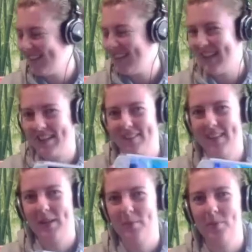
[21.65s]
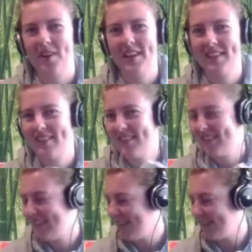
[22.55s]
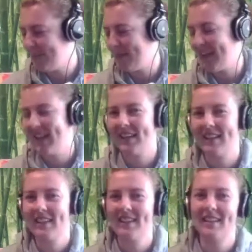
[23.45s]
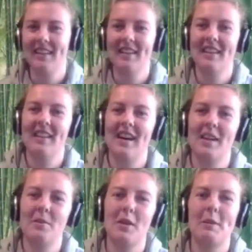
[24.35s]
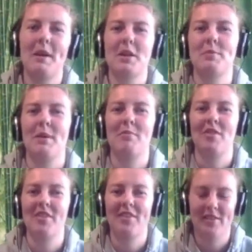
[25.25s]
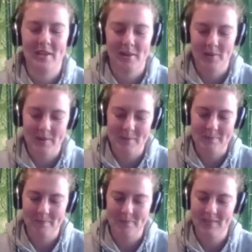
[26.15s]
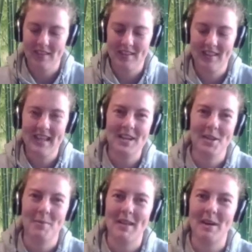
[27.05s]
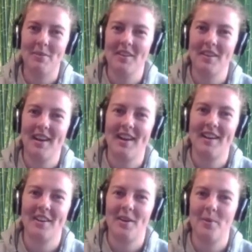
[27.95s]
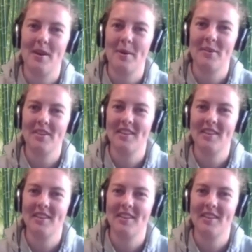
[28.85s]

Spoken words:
That's the white and the black. I didn't want to match my brother, so he got the black one and I got a white one.